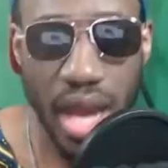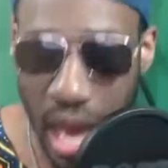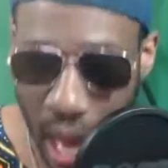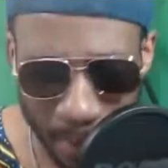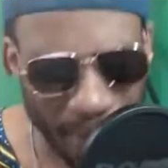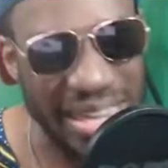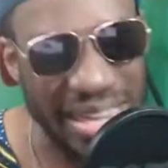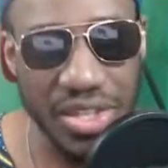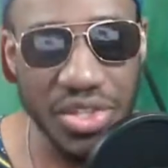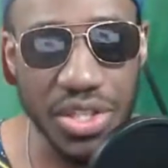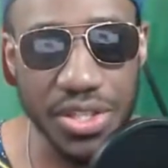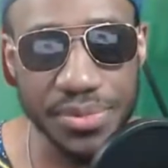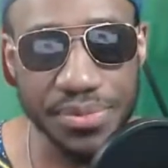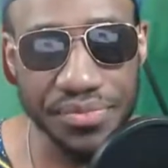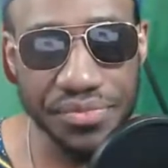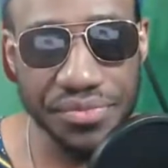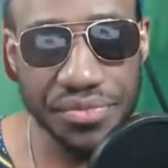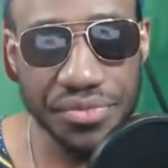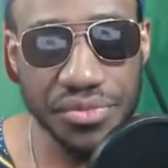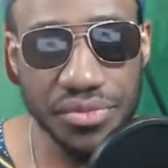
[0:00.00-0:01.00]
Amazing.
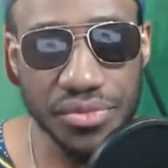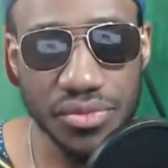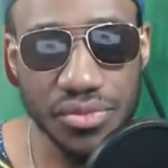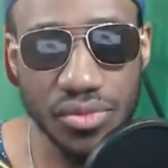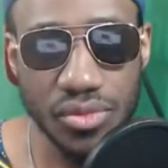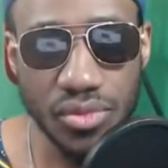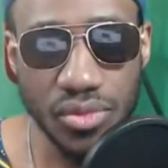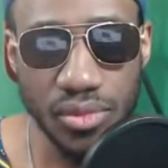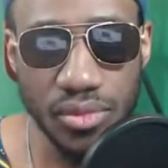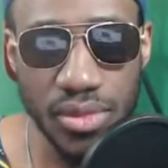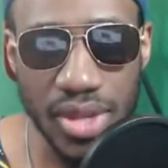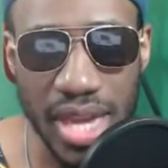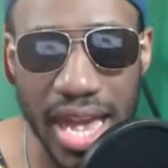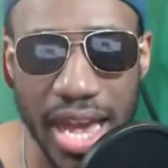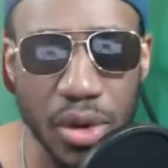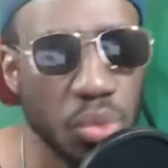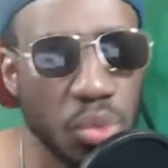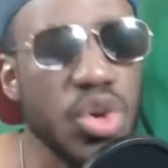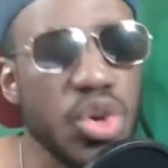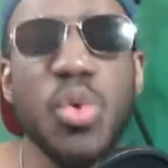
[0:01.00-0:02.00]

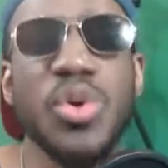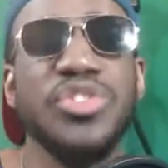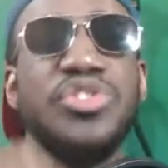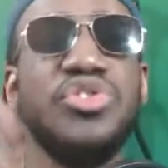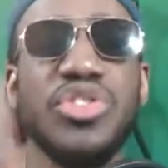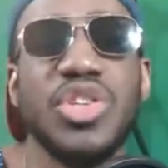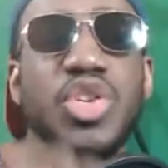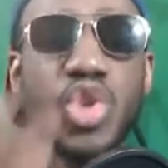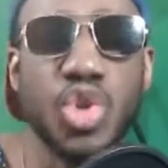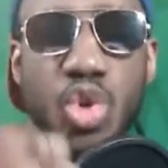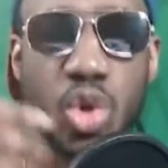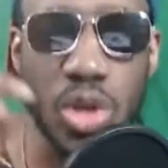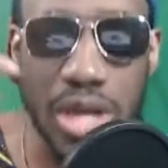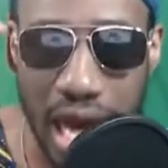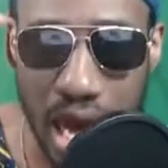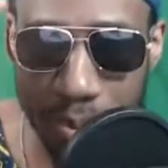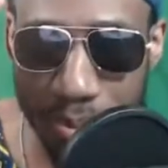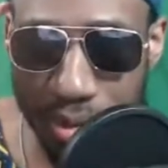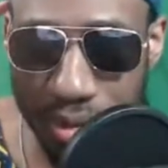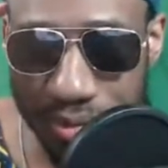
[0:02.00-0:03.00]
And we always knew this was going to
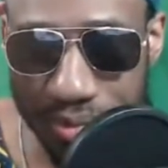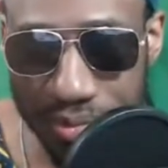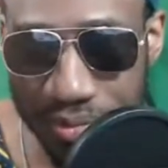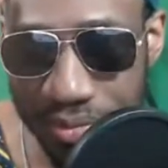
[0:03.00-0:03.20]
happen.